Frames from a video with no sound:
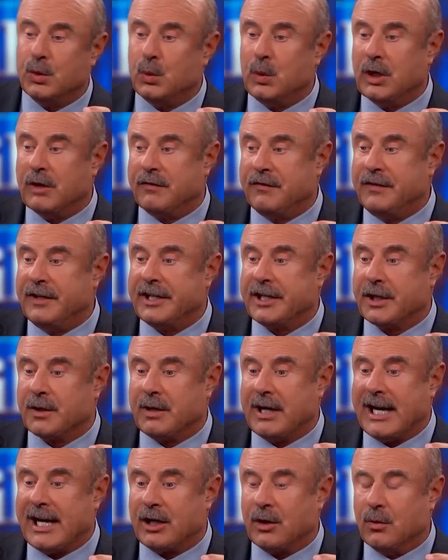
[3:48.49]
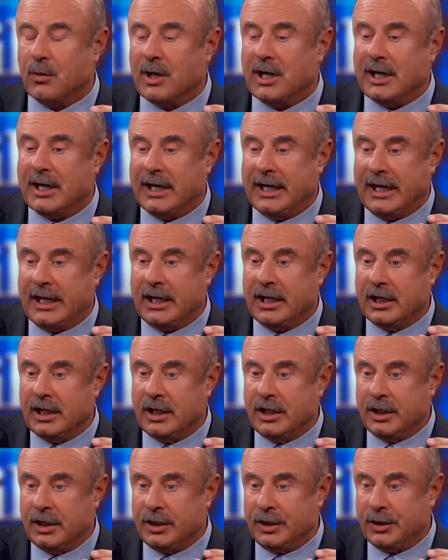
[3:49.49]
will figure out a way
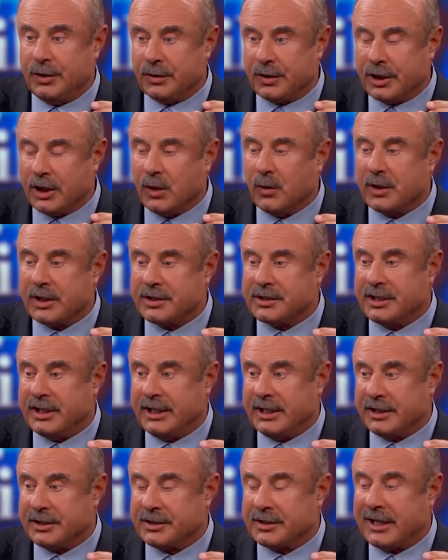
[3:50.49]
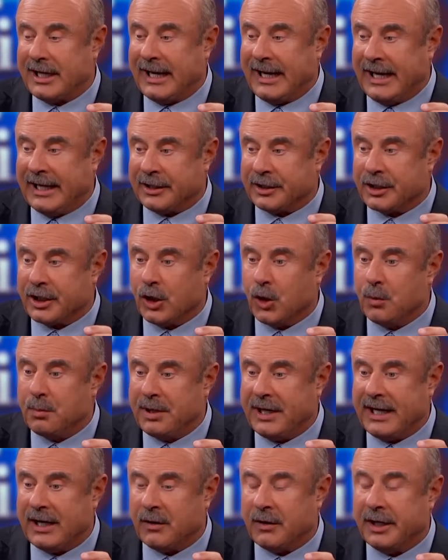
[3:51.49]
to coexist and co
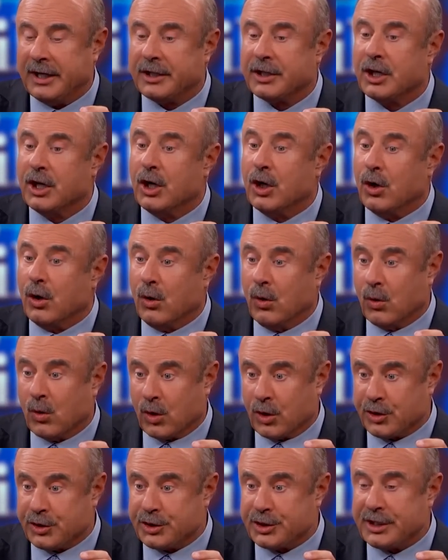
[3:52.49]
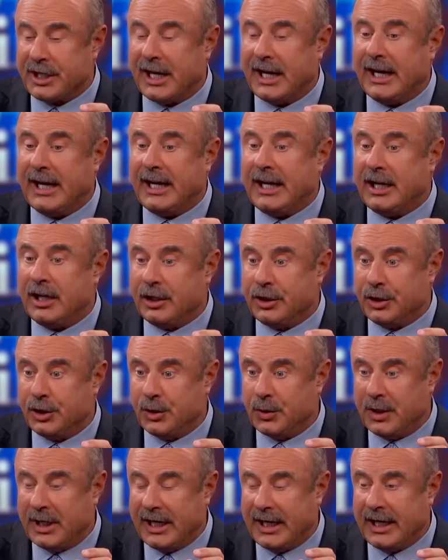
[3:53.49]
parent or stay
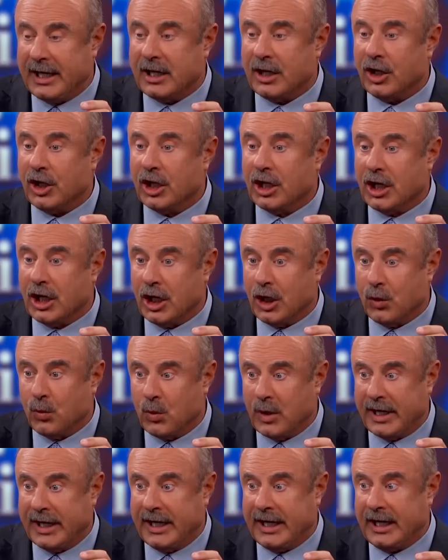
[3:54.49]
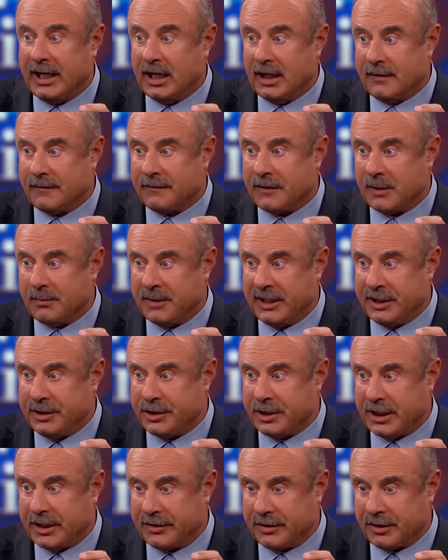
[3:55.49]
to hell away from
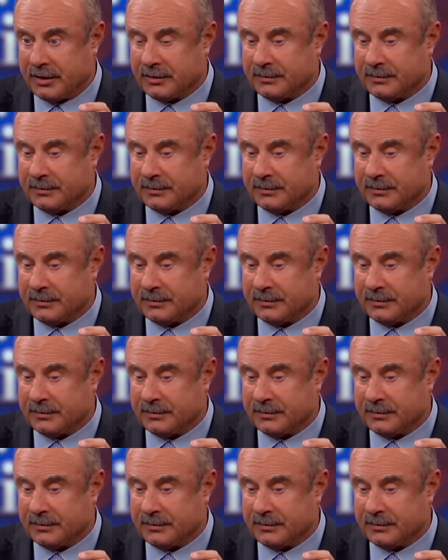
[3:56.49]
each other.